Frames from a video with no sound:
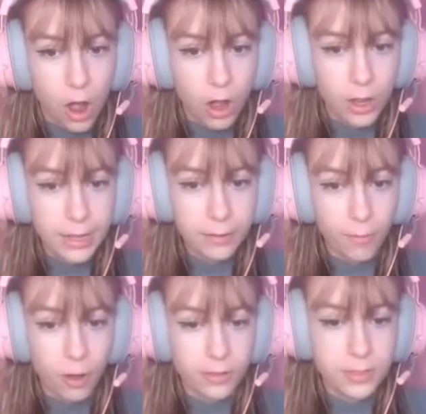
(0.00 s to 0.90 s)
It
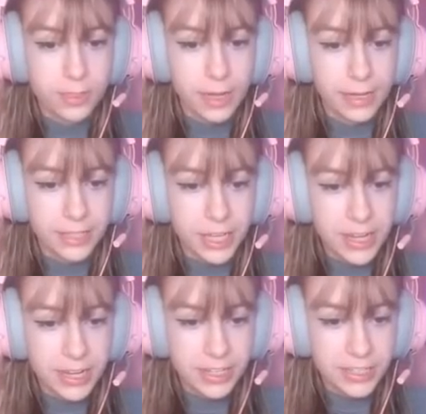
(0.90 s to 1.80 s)
was. It
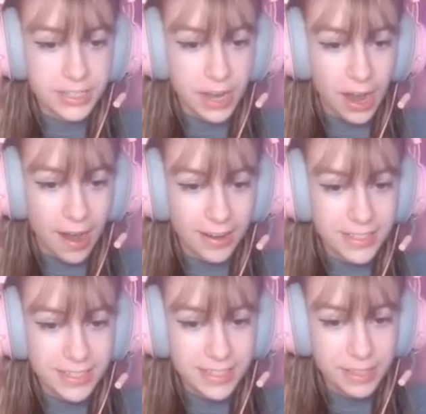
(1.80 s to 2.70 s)
is. I see the